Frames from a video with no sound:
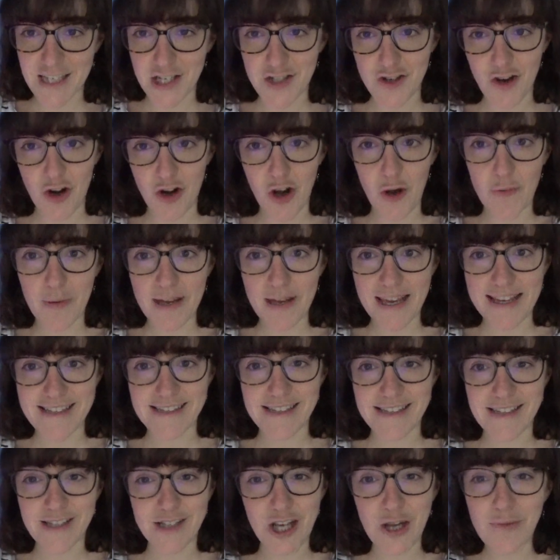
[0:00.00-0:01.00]
Trollope is
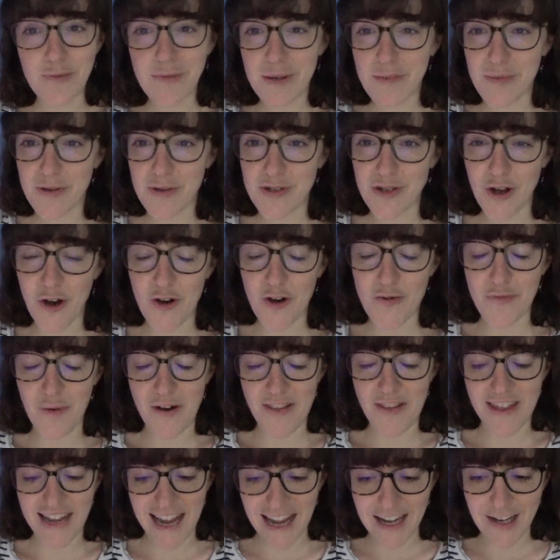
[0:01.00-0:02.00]
don't be put off by
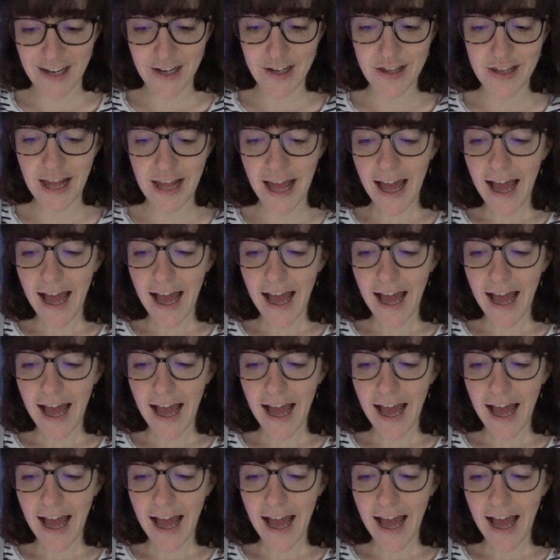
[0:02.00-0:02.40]
the length.